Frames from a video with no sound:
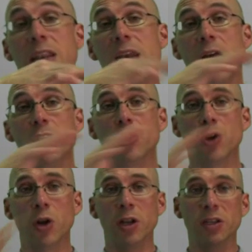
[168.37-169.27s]
now you're
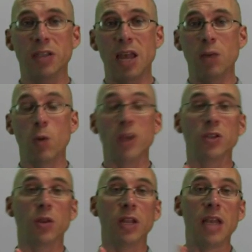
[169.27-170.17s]
turning it sideways
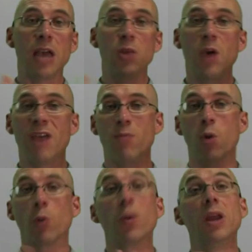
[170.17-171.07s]
so that now you have
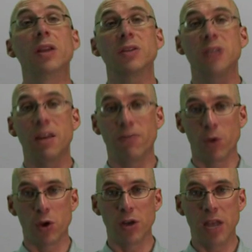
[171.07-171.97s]
more real estate
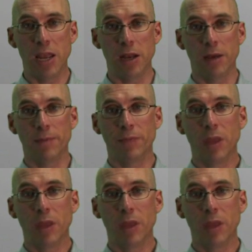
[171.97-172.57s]
for your data.